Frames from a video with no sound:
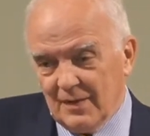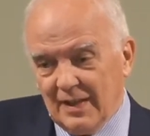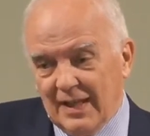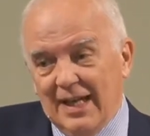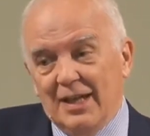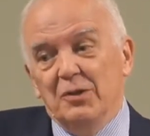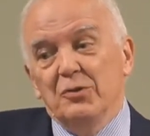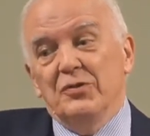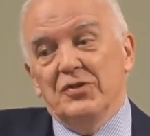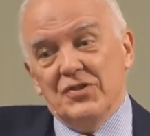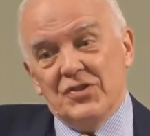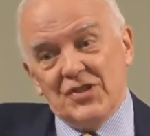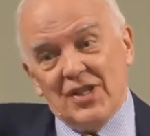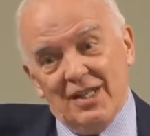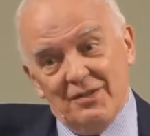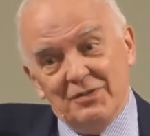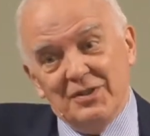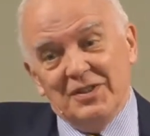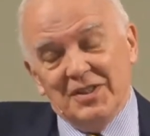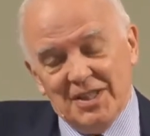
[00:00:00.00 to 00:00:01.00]
Calvin's
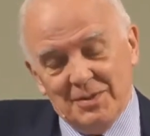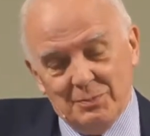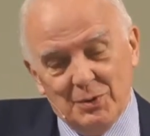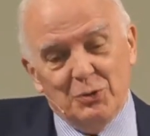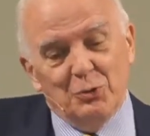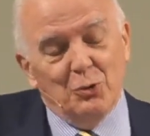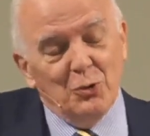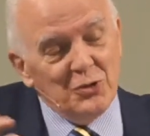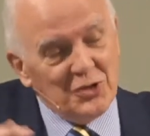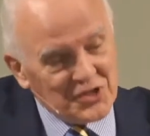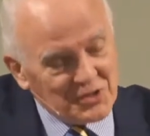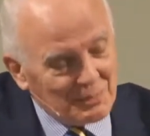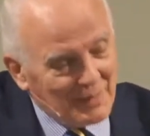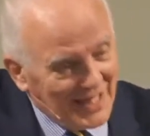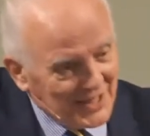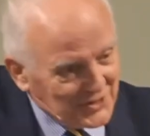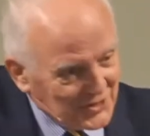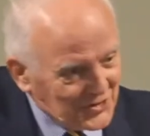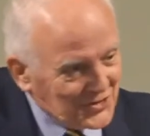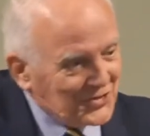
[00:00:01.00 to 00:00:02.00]
heavenly, but Owen is
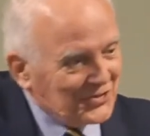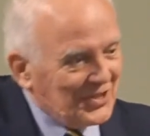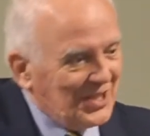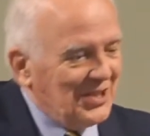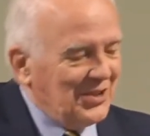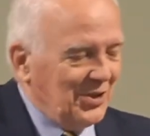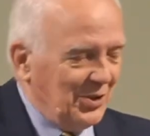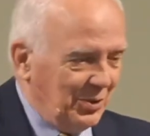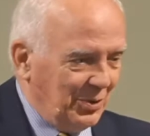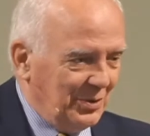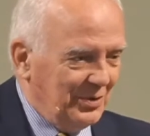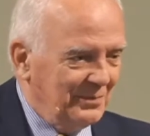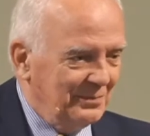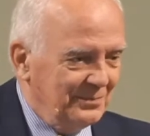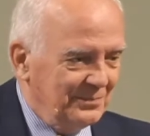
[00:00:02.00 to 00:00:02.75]
magisterial.